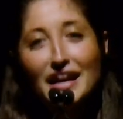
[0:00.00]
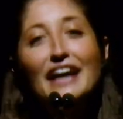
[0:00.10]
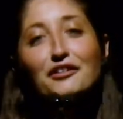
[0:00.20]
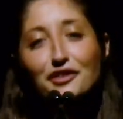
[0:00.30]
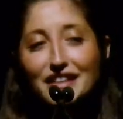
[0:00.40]
but
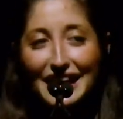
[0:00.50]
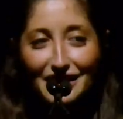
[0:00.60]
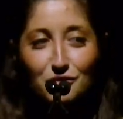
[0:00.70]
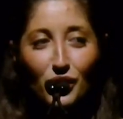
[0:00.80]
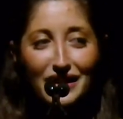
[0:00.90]
I
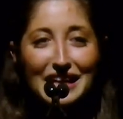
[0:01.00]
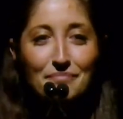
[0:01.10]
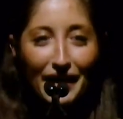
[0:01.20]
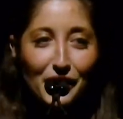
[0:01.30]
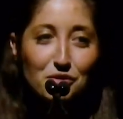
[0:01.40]
created one in
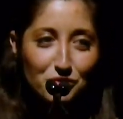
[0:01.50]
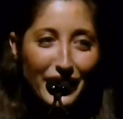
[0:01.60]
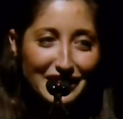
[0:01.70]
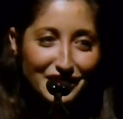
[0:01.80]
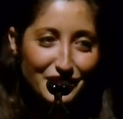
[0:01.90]
my own
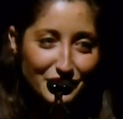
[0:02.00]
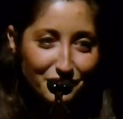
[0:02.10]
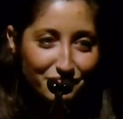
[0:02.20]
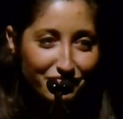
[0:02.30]
way too.